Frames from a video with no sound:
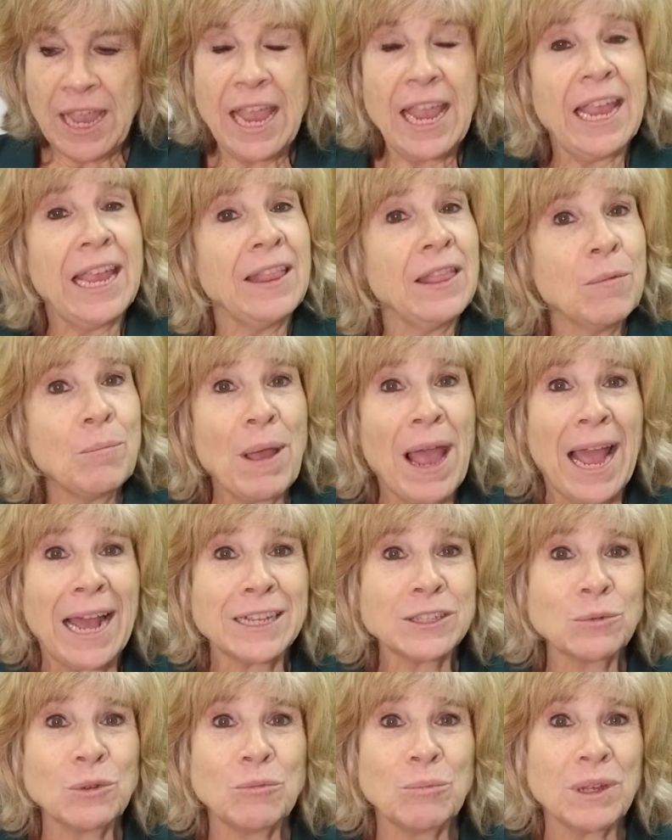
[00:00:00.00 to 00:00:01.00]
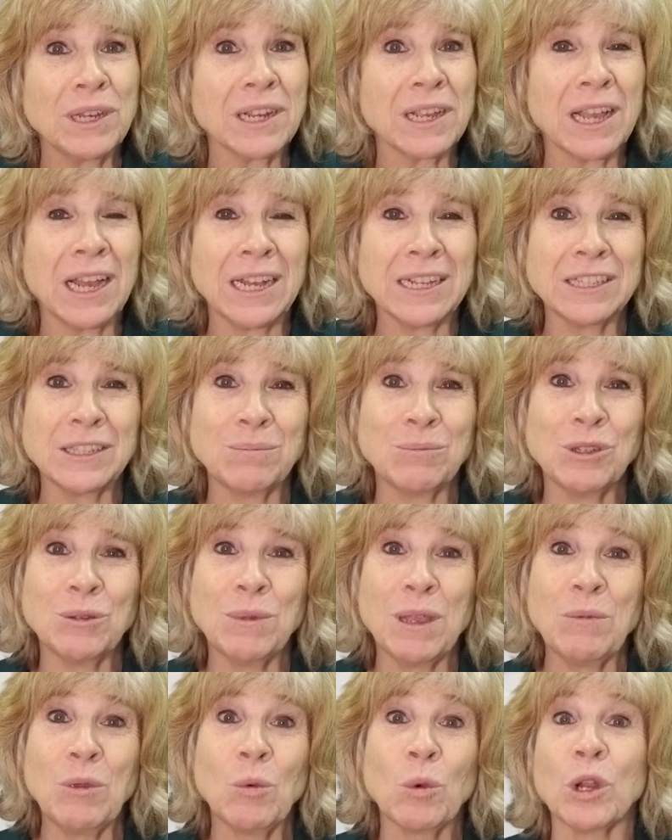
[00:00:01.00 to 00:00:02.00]
In the past, we've been accustomed to
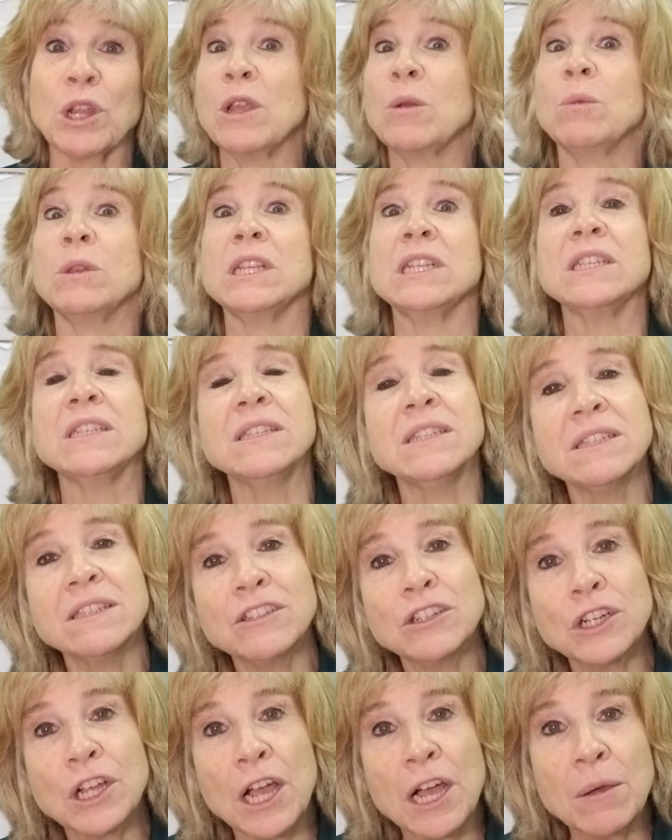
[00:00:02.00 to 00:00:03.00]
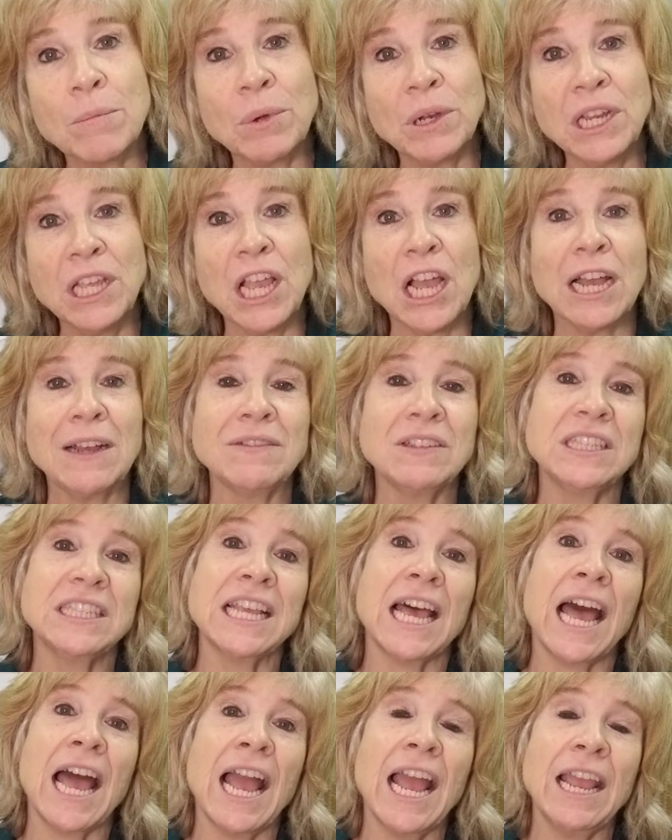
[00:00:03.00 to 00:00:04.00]
maybe working with a sister company
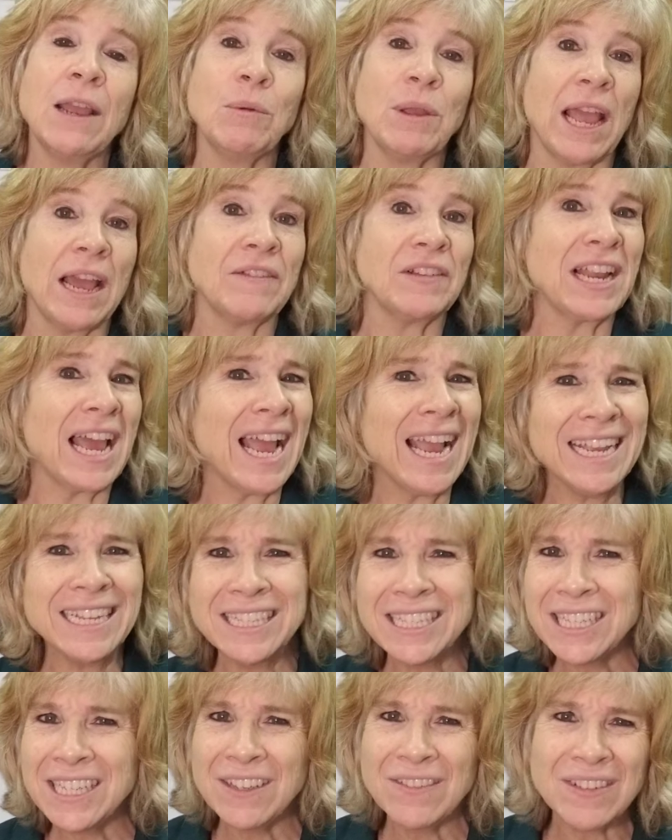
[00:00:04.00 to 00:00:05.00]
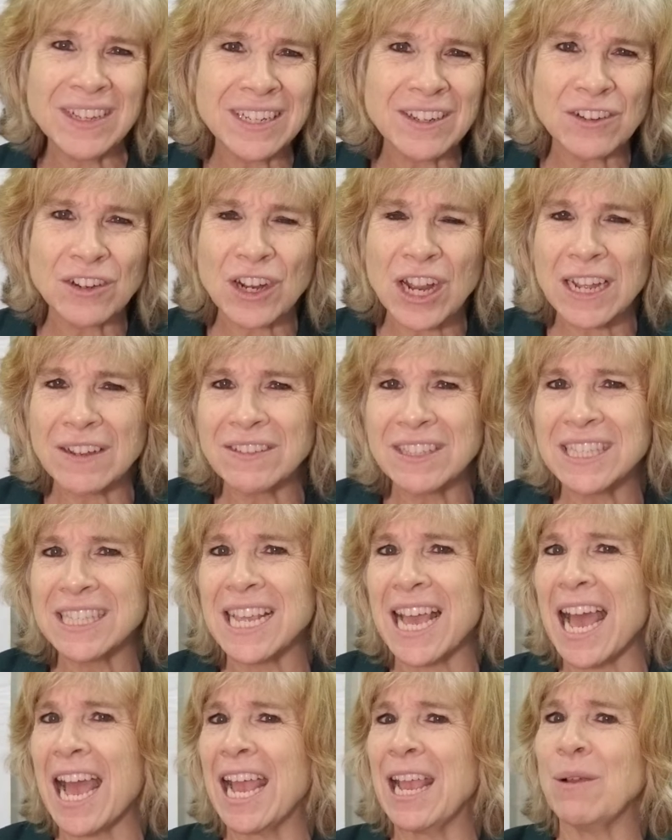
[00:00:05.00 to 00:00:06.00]
offsite. We have an IT vendor
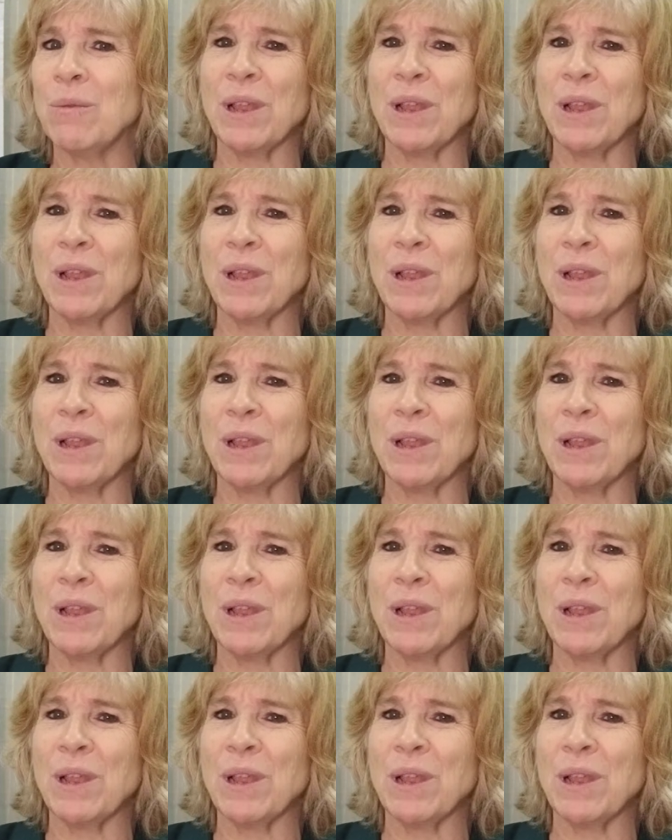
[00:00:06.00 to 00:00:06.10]
offsite.